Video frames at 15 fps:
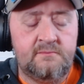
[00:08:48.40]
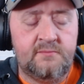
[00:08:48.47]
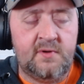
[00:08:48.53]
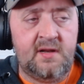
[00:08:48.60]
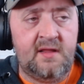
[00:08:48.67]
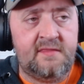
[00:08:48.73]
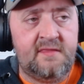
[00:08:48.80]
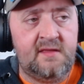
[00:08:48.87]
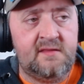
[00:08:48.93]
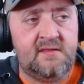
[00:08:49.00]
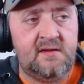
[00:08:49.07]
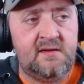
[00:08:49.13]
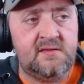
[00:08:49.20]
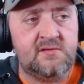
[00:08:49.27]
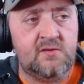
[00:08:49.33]
but I think
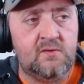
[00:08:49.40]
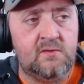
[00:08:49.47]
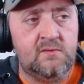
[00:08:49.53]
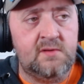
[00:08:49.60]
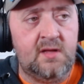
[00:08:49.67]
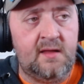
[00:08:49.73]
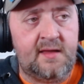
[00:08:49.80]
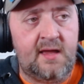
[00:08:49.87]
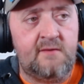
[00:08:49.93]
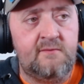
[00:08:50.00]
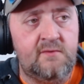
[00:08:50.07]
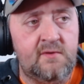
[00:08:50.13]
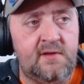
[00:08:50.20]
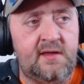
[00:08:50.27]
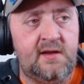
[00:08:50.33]
that it told, like, I
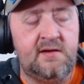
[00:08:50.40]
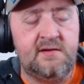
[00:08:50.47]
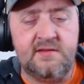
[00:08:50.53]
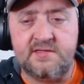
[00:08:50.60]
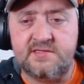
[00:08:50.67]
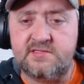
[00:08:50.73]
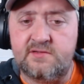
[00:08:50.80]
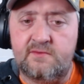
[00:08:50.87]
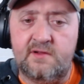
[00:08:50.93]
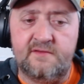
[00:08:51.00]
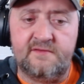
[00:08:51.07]
really got into the story.